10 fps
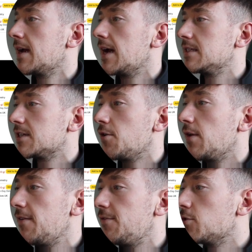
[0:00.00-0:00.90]
And so
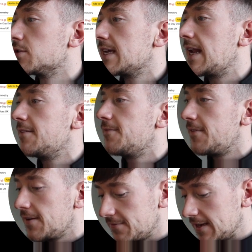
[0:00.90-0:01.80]
if you're selling
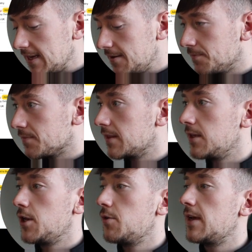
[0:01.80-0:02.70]
50
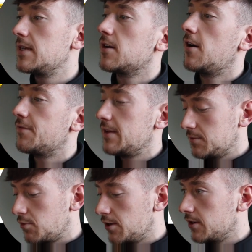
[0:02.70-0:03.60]
units of this
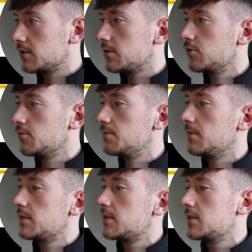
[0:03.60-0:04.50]
product,
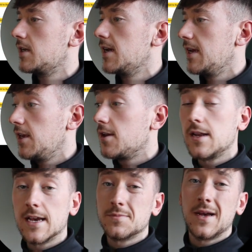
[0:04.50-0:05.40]
you
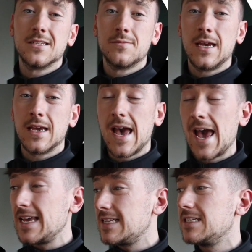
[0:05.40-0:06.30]
can expect to make
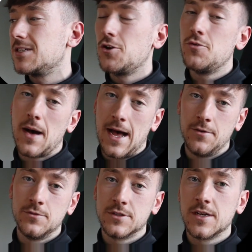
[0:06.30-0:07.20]

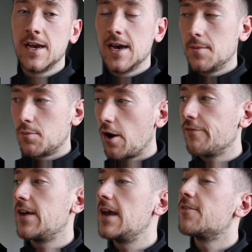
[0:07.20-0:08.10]
£82
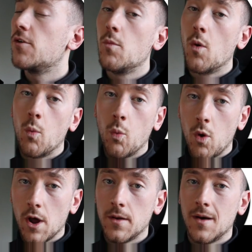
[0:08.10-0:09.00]
profit from
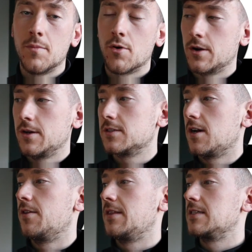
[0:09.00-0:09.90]
one product
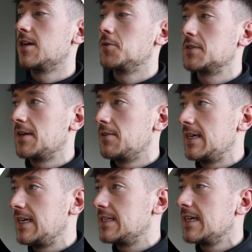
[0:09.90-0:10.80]
on this wholesale
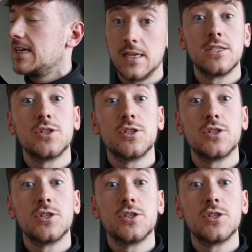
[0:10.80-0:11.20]
lead. This